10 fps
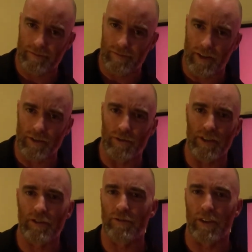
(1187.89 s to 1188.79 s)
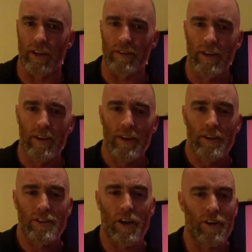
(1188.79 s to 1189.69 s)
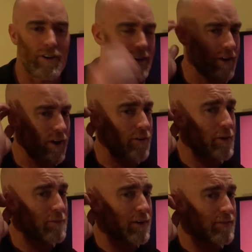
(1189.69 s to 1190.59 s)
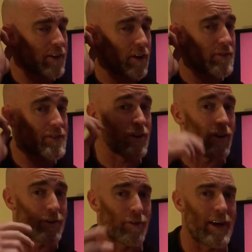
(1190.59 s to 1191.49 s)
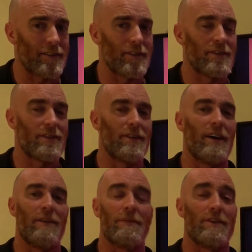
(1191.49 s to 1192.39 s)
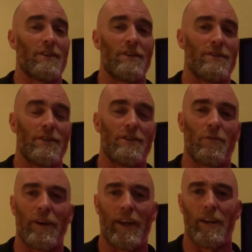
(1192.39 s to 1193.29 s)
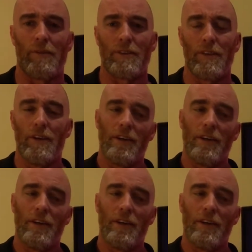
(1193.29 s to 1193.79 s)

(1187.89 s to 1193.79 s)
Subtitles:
There's a reason for that. So over and above that, obviously arthritis is one element.